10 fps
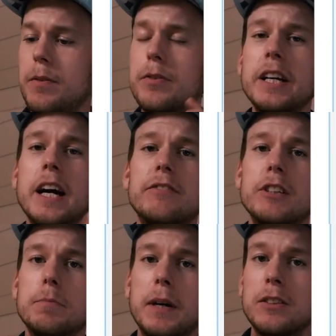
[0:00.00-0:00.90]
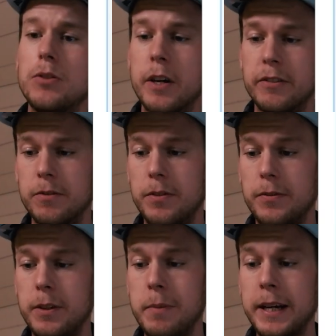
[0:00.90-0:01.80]
300 by
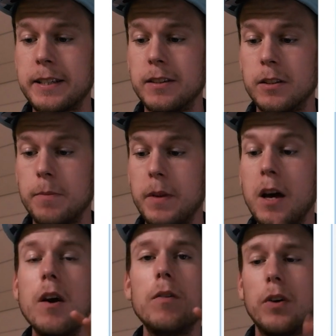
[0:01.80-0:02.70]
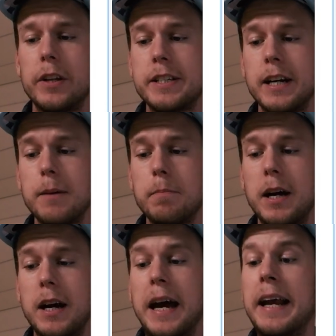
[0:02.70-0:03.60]
250 pixels, for the
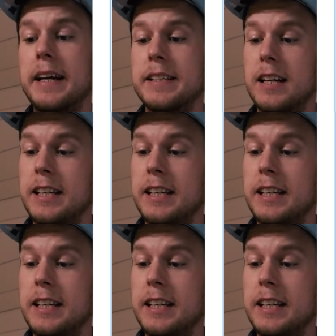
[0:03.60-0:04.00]
sidebar and as a